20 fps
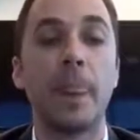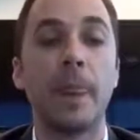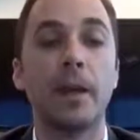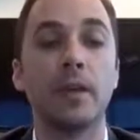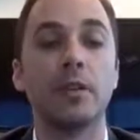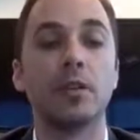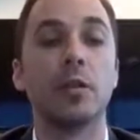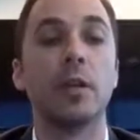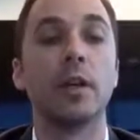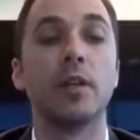
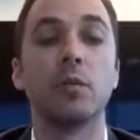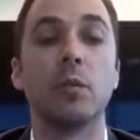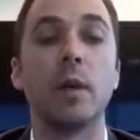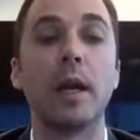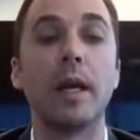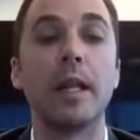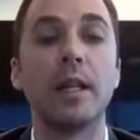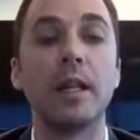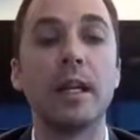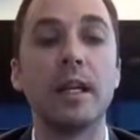So as
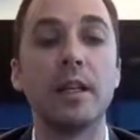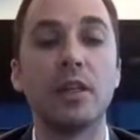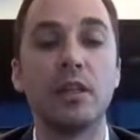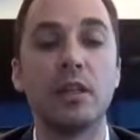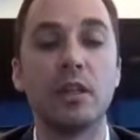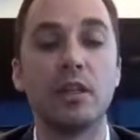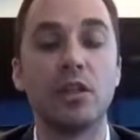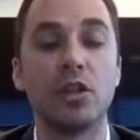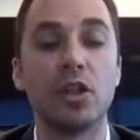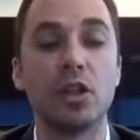
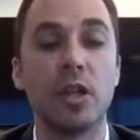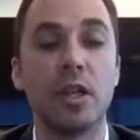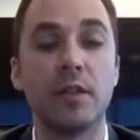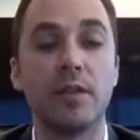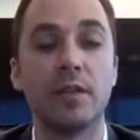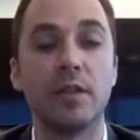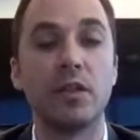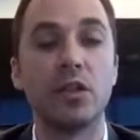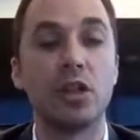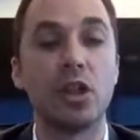regulations
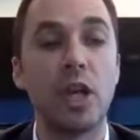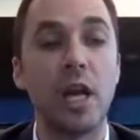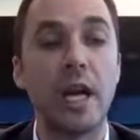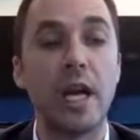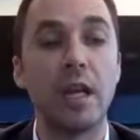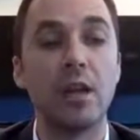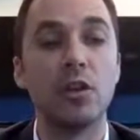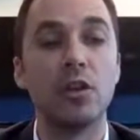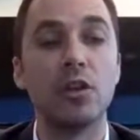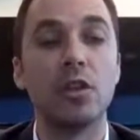shift and
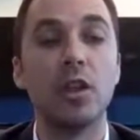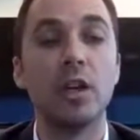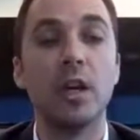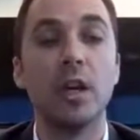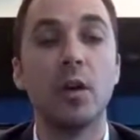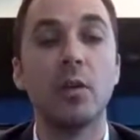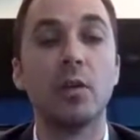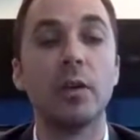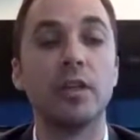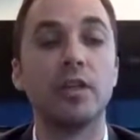change,
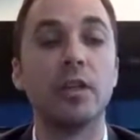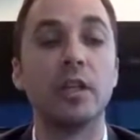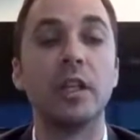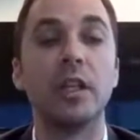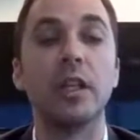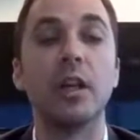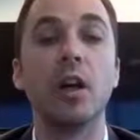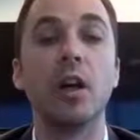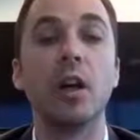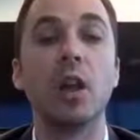we
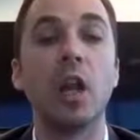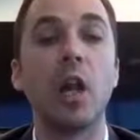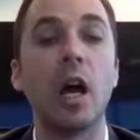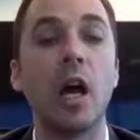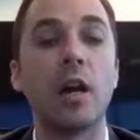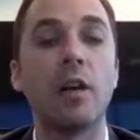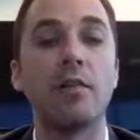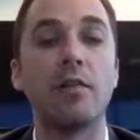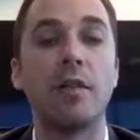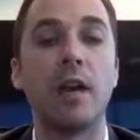see a
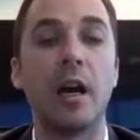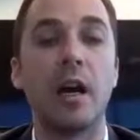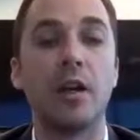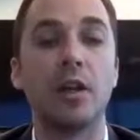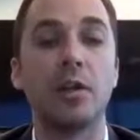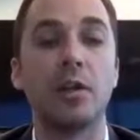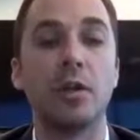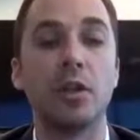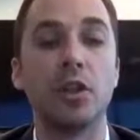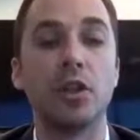lot of
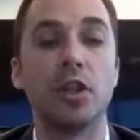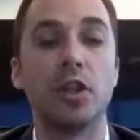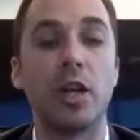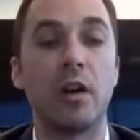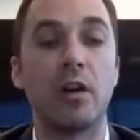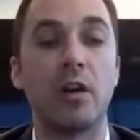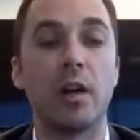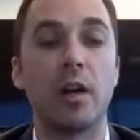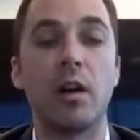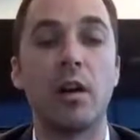value in
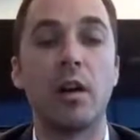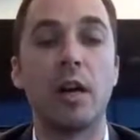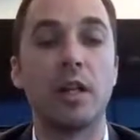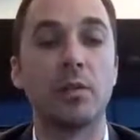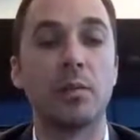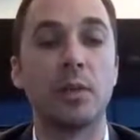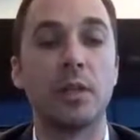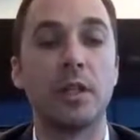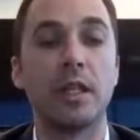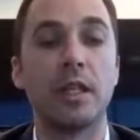sharing our
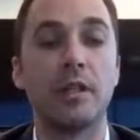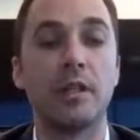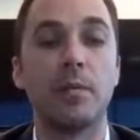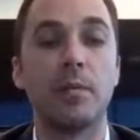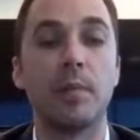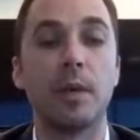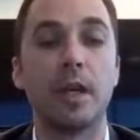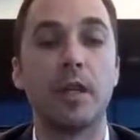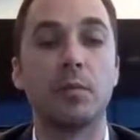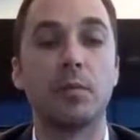expertise
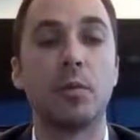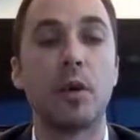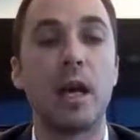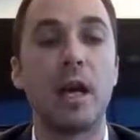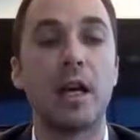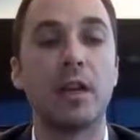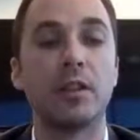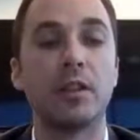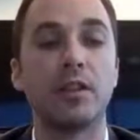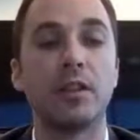and best
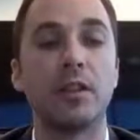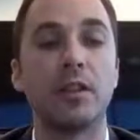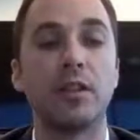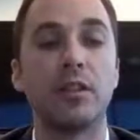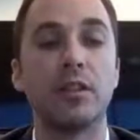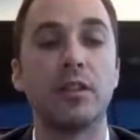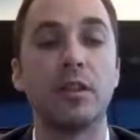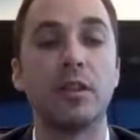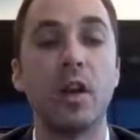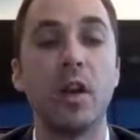
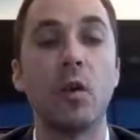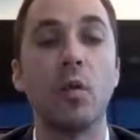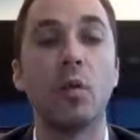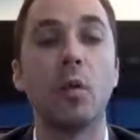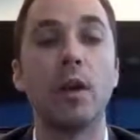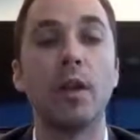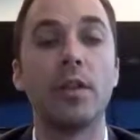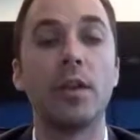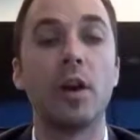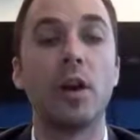practices
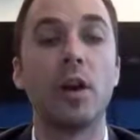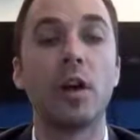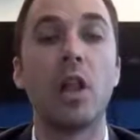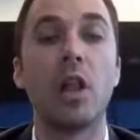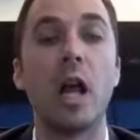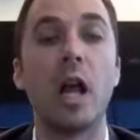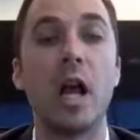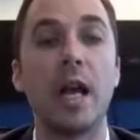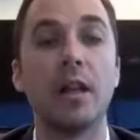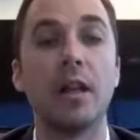with our
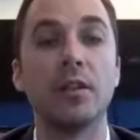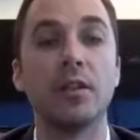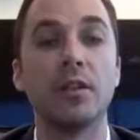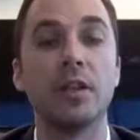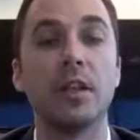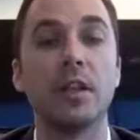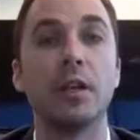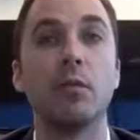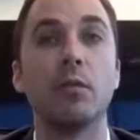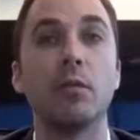clients,
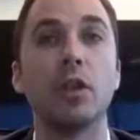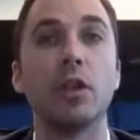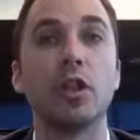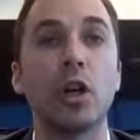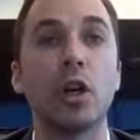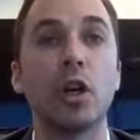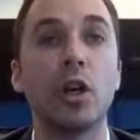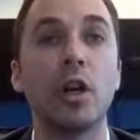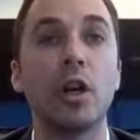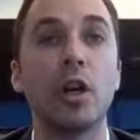and in
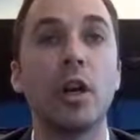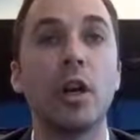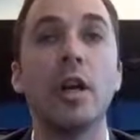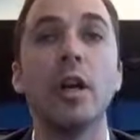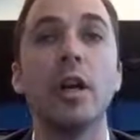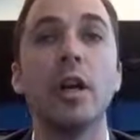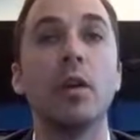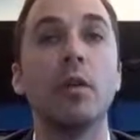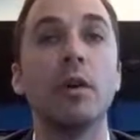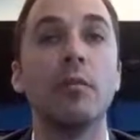return,
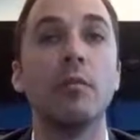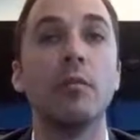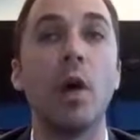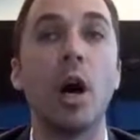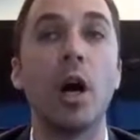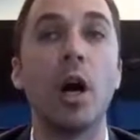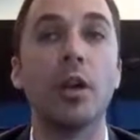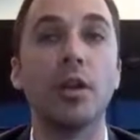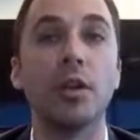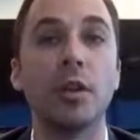we've
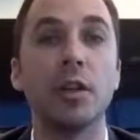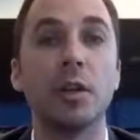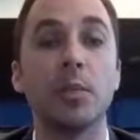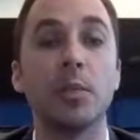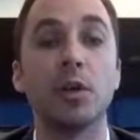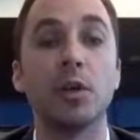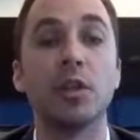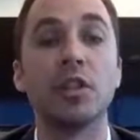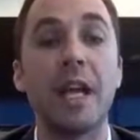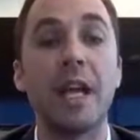modeled a
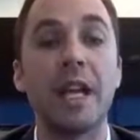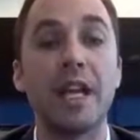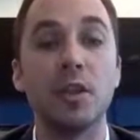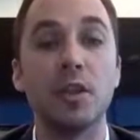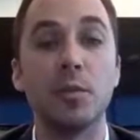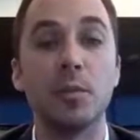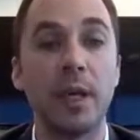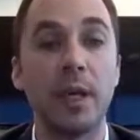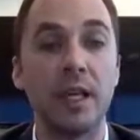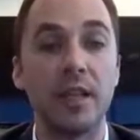
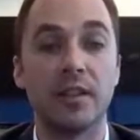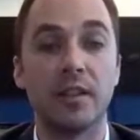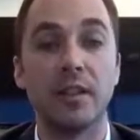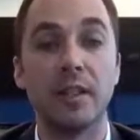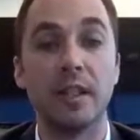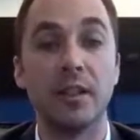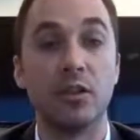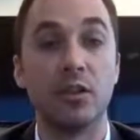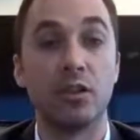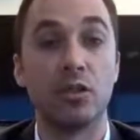percentage-based
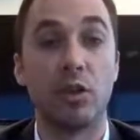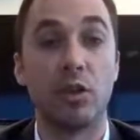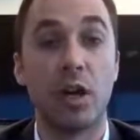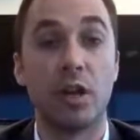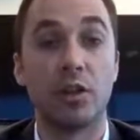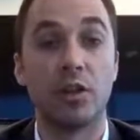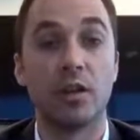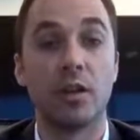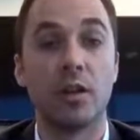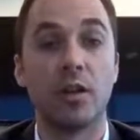lease
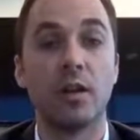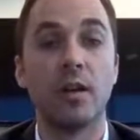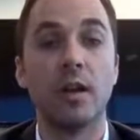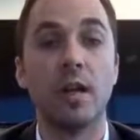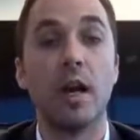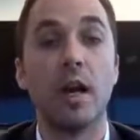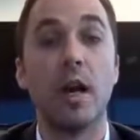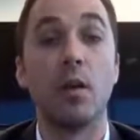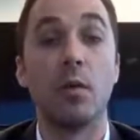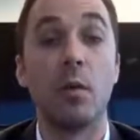structure
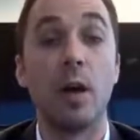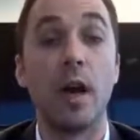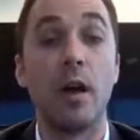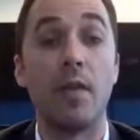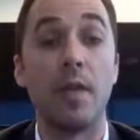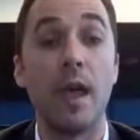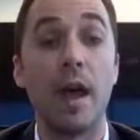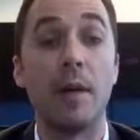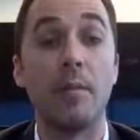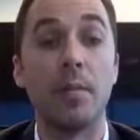
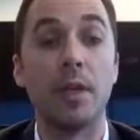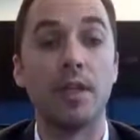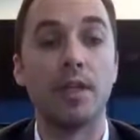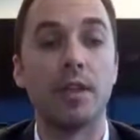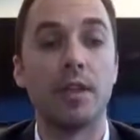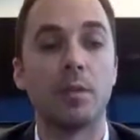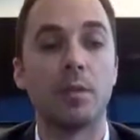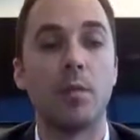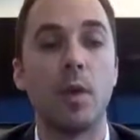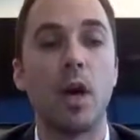around that
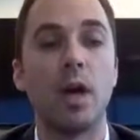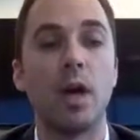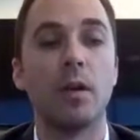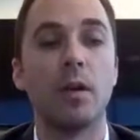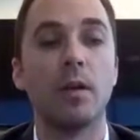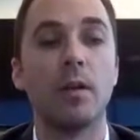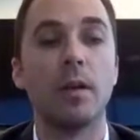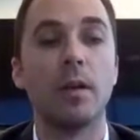business model.